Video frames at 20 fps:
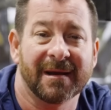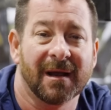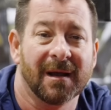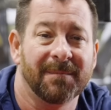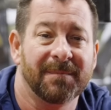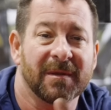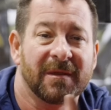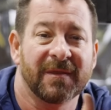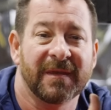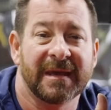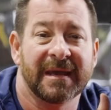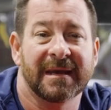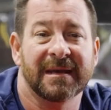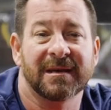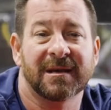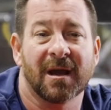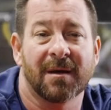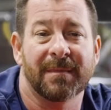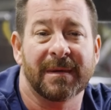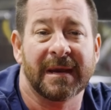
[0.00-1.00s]
up the
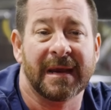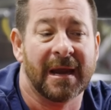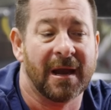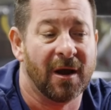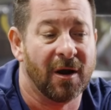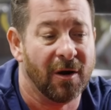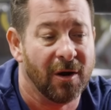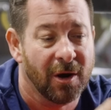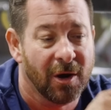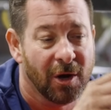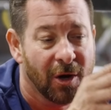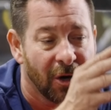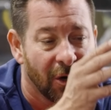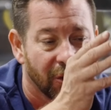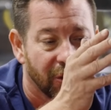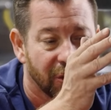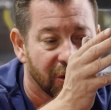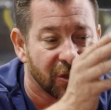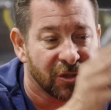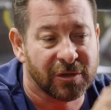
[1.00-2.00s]
incoming air
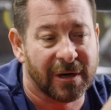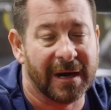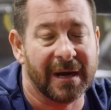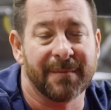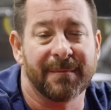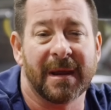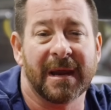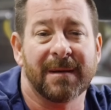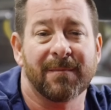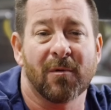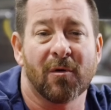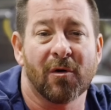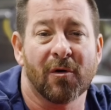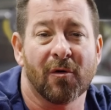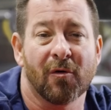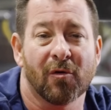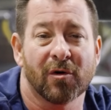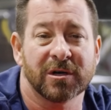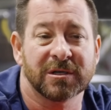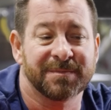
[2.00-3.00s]
to try to make
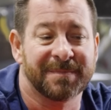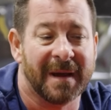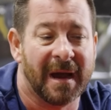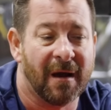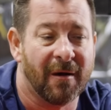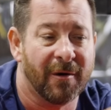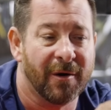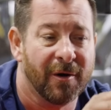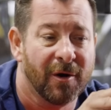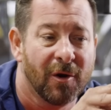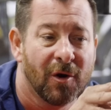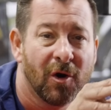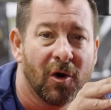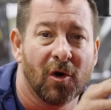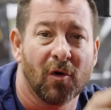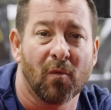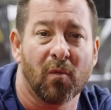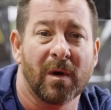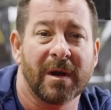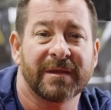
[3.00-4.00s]
more horsepower
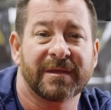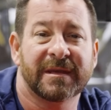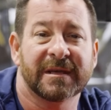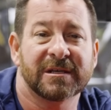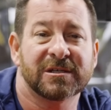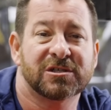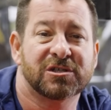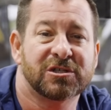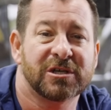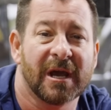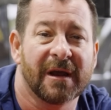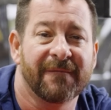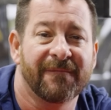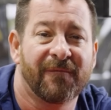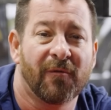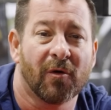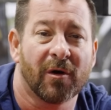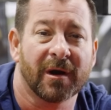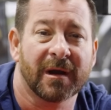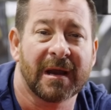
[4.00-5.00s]
with this Gen
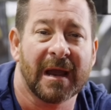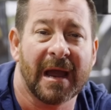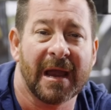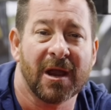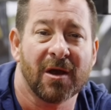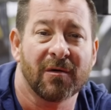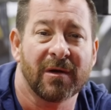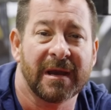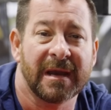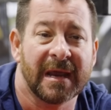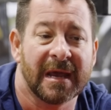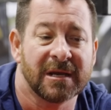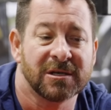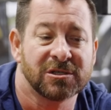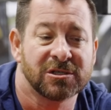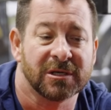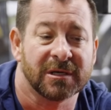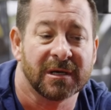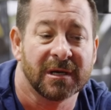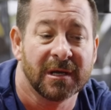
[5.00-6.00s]
4 Coyote
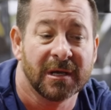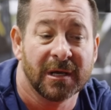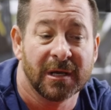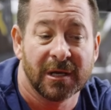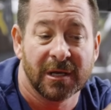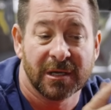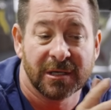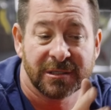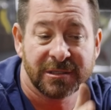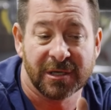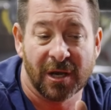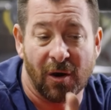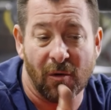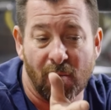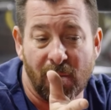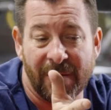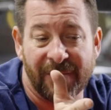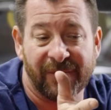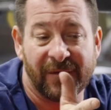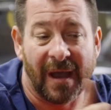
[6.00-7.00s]
engine. So
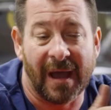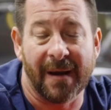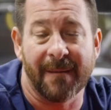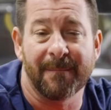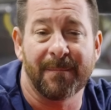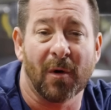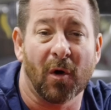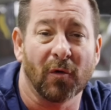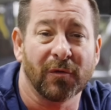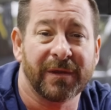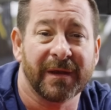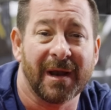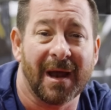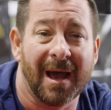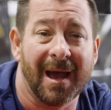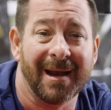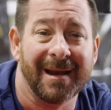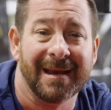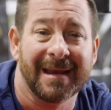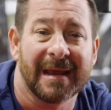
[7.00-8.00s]
we've got them bolted
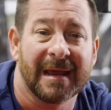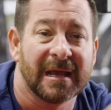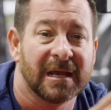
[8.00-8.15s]
on,